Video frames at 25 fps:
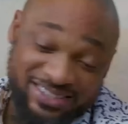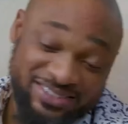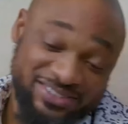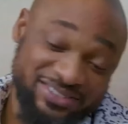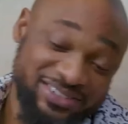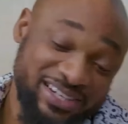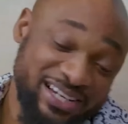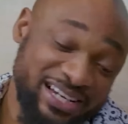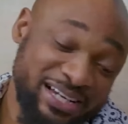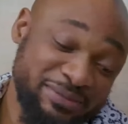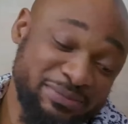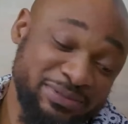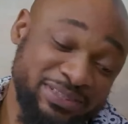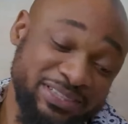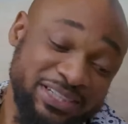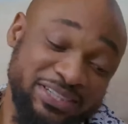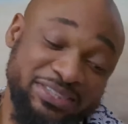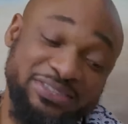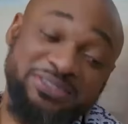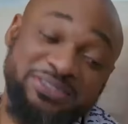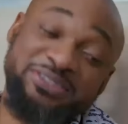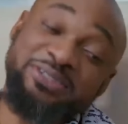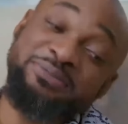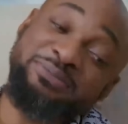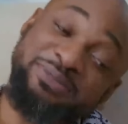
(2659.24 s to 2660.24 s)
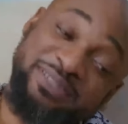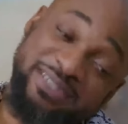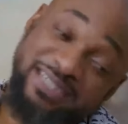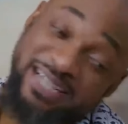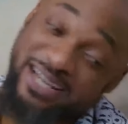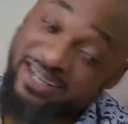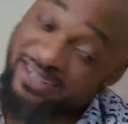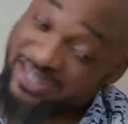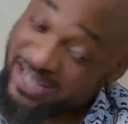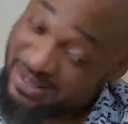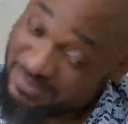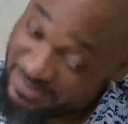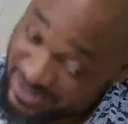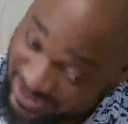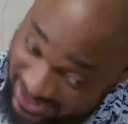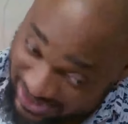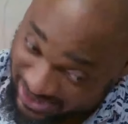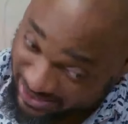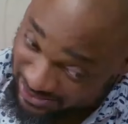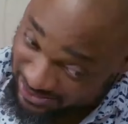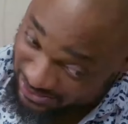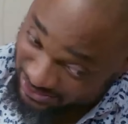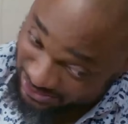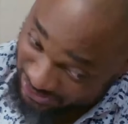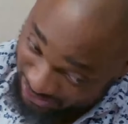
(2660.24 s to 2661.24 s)
Luna, let me tell you something. Now, let me
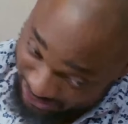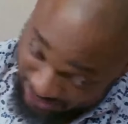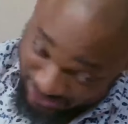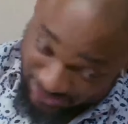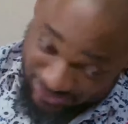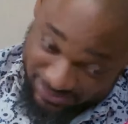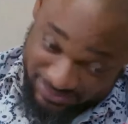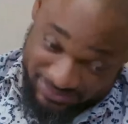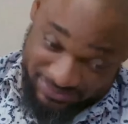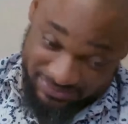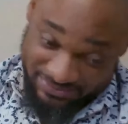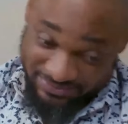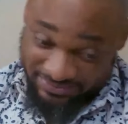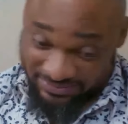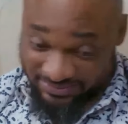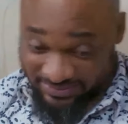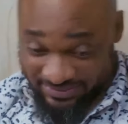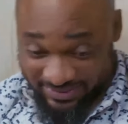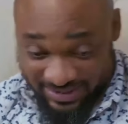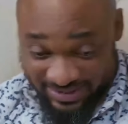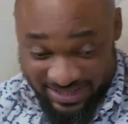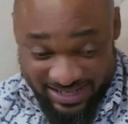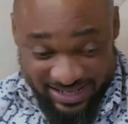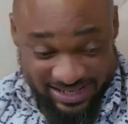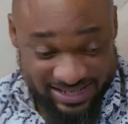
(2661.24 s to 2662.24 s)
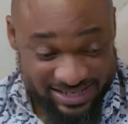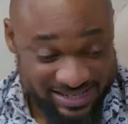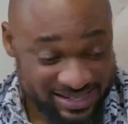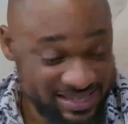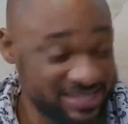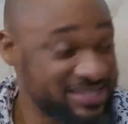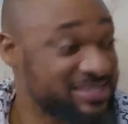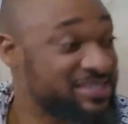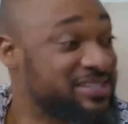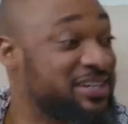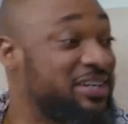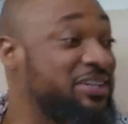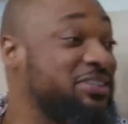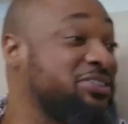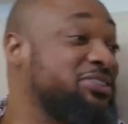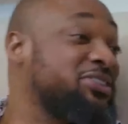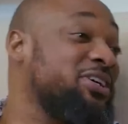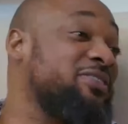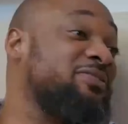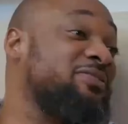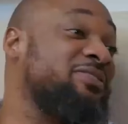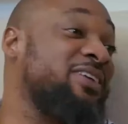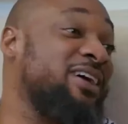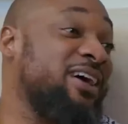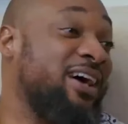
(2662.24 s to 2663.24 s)
tell you. Sincerity
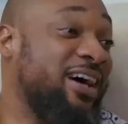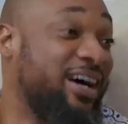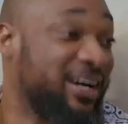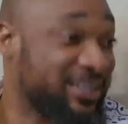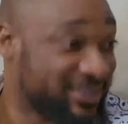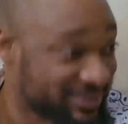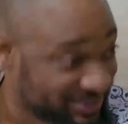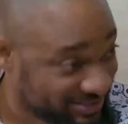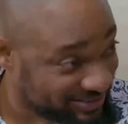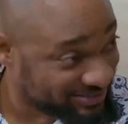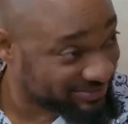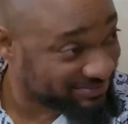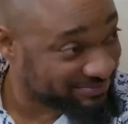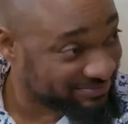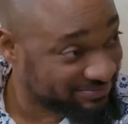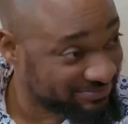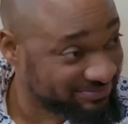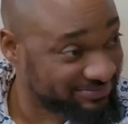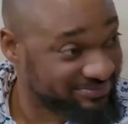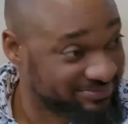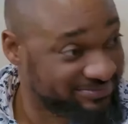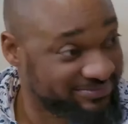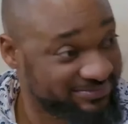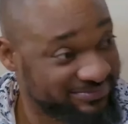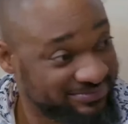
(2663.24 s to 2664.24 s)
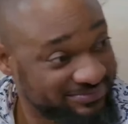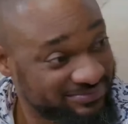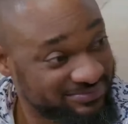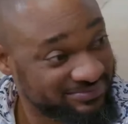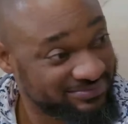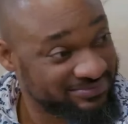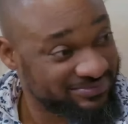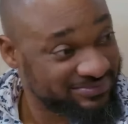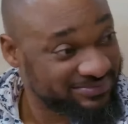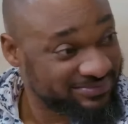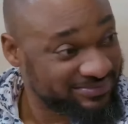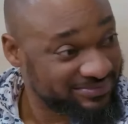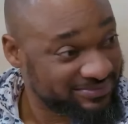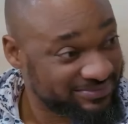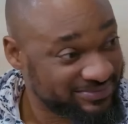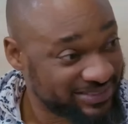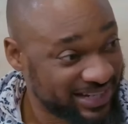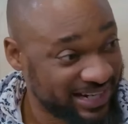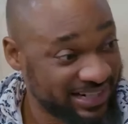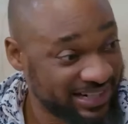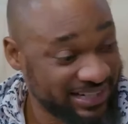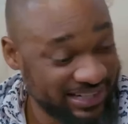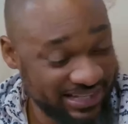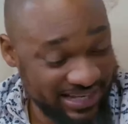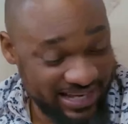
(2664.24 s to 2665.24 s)
of the heart
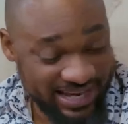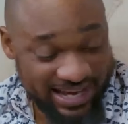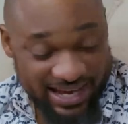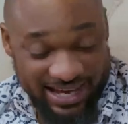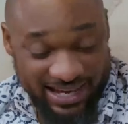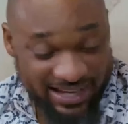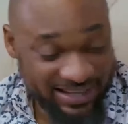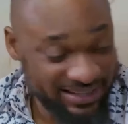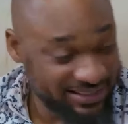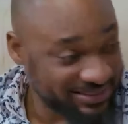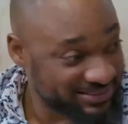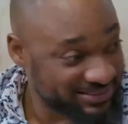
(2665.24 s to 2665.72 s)
and care.